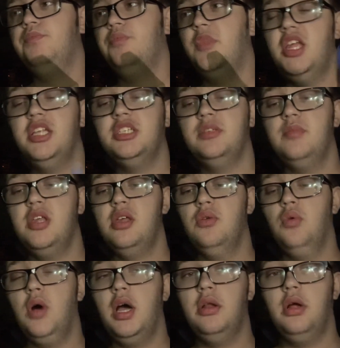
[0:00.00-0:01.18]
this me,
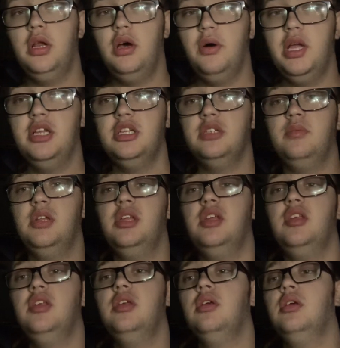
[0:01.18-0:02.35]
why do I not like this me?
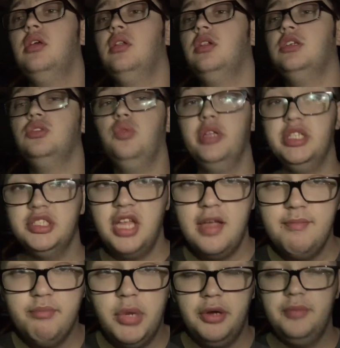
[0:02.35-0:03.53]
This week's
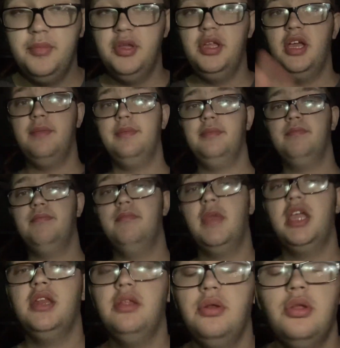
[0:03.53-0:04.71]
Tim bought me, uh,
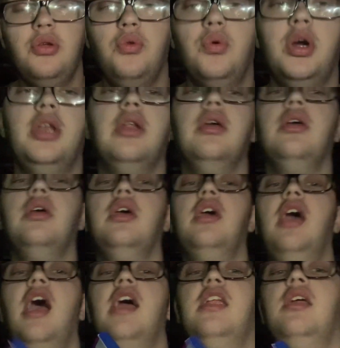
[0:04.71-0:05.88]
made a new one,
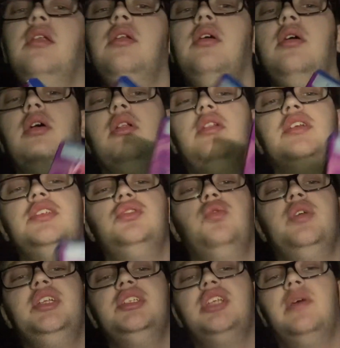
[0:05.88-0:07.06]
and then this
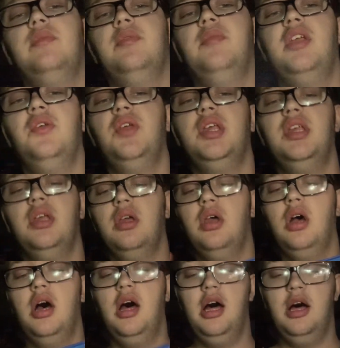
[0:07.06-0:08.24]
week's Summer me,
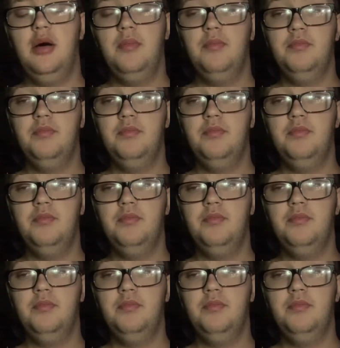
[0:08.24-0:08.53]
um,